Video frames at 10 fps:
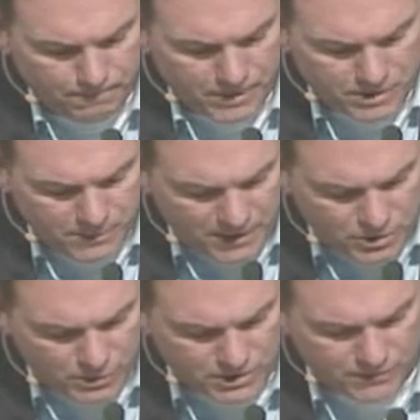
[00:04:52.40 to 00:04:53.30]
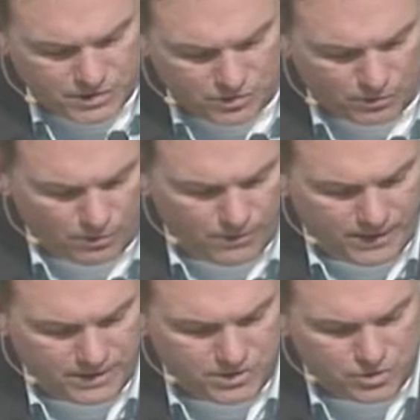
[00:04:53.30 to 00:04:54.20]
Speak to us of eternal
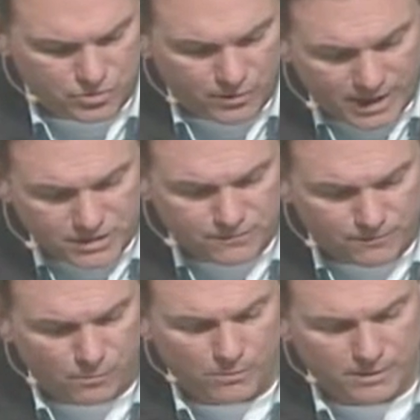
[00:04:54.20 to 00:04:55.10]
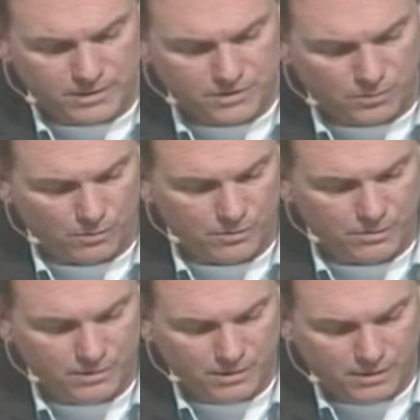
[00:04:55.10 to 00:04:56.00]
things and transform us, Lord,
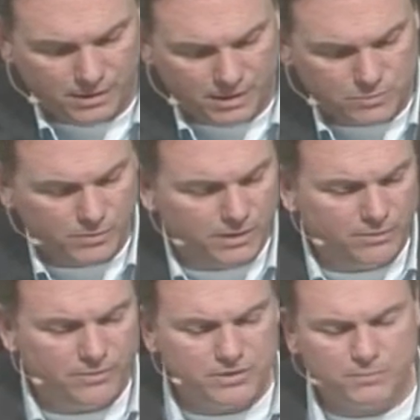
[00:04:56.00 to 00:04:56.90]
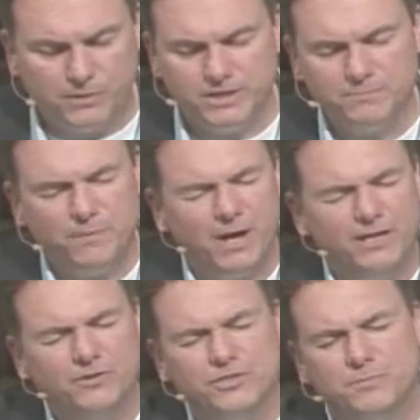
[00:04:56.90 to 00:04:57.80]
as we're here in this place, by
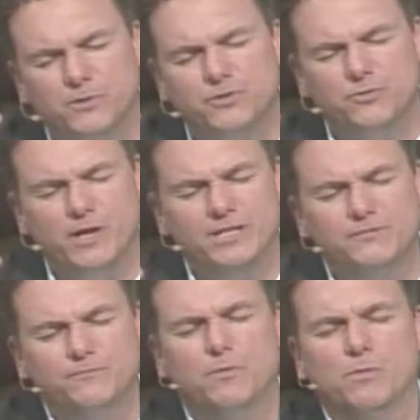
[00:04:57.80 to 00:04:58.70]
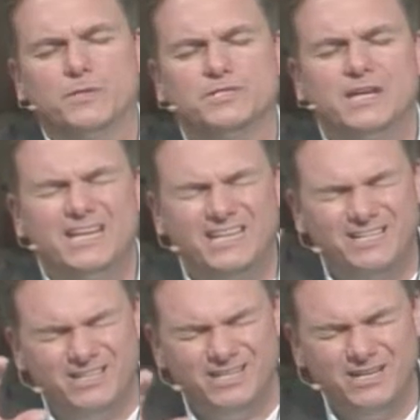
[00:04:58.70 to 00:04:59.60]
your Spirit, transform us
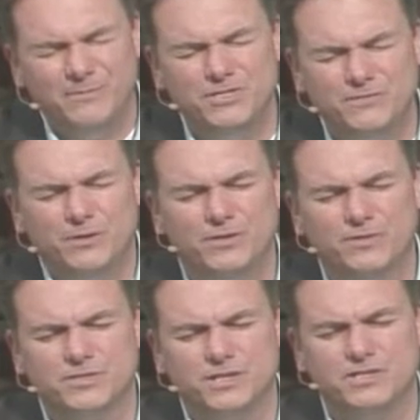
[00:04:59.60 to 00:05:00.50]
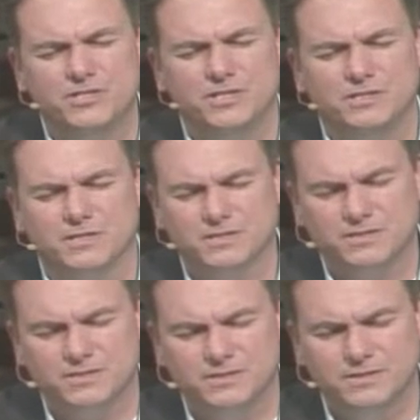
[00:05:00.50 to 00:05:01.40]
into the image of your dear Son,
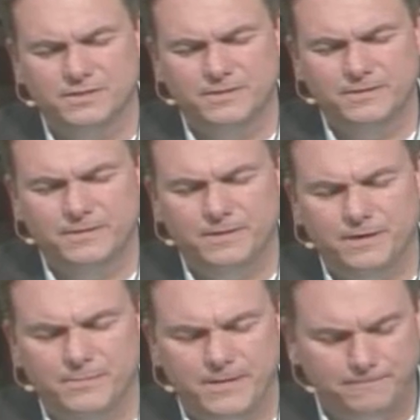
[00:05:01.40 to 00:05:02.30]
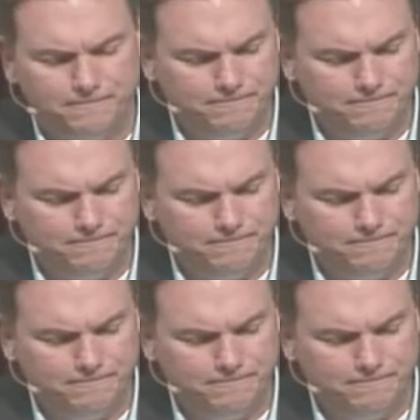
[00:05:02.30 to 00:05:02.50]
Jesus. Amen.